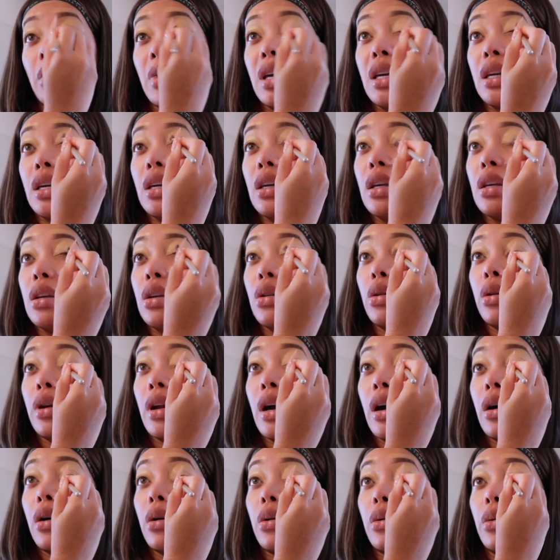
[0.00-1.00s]
meet, you
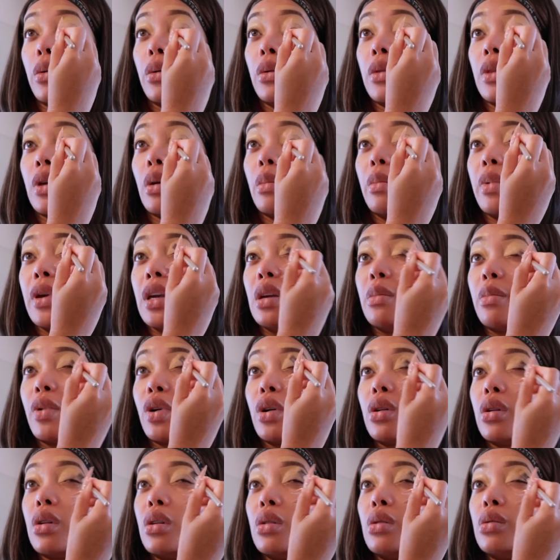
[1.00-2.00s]
know, the
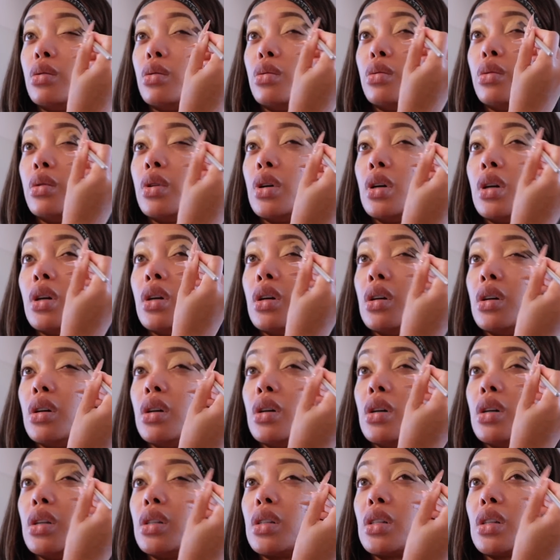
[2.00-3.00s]
people who
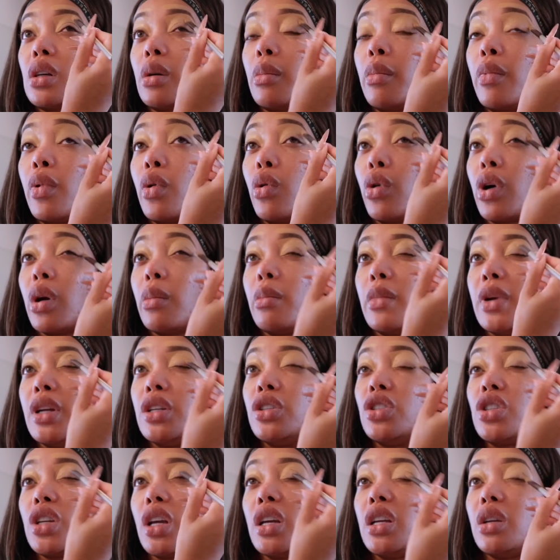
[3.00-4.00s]
support me,
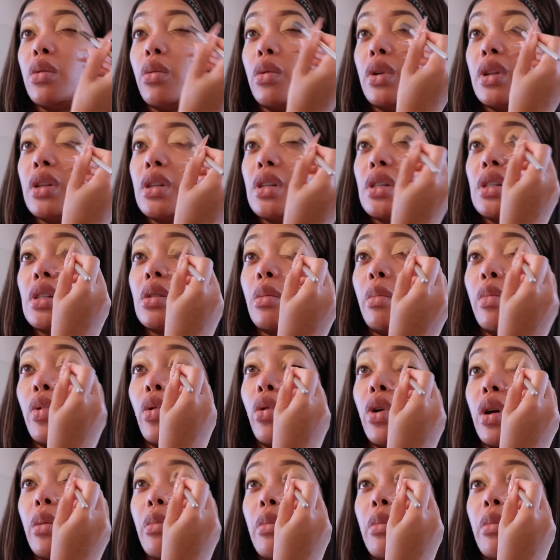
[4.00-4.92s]
genuinely support